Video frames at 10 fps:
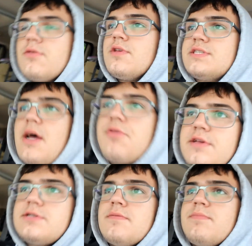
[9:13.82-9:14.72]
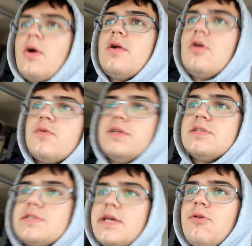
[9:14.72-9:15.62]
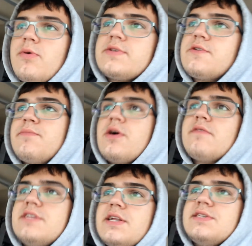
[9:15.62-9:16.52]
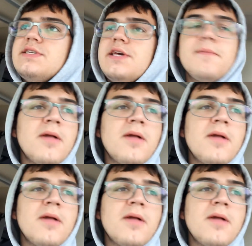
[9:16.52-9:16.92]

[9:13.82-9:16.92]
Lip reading: southeastern part all the way to the southwestern part of Tennessee,